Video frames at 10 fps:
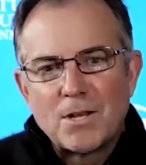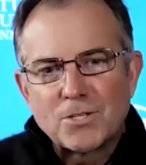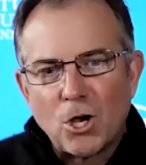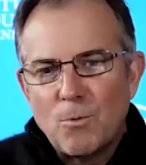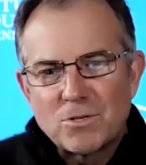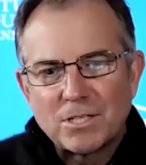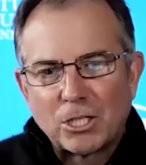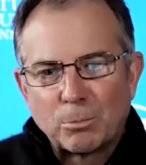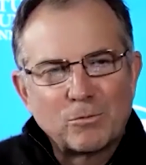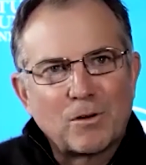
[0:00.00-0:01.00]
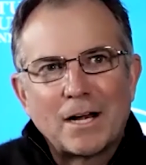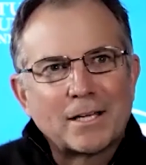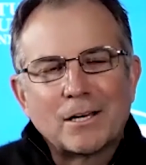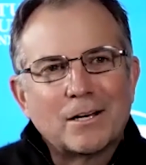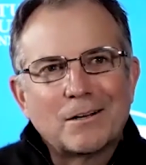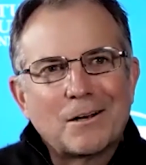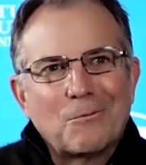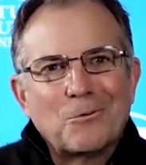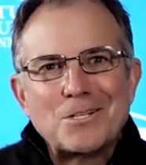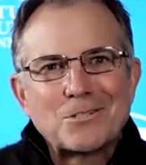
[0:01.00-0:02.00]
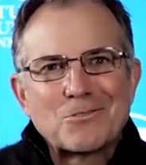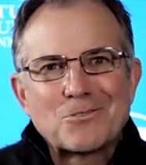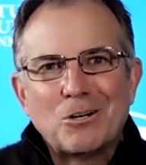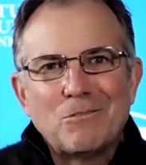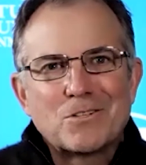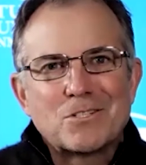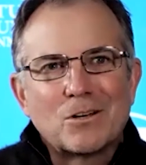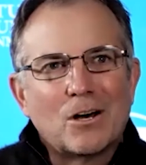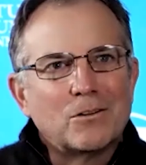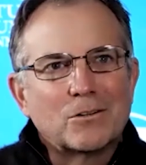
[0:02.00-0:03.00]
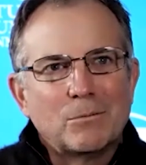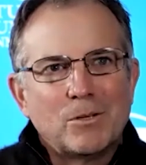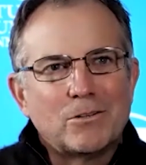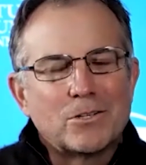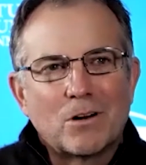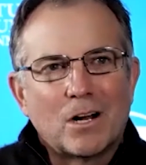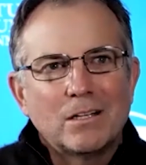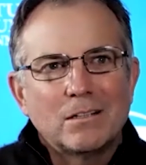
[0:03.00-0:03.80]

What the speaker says: almost like you're providing a regional service to other communities, right?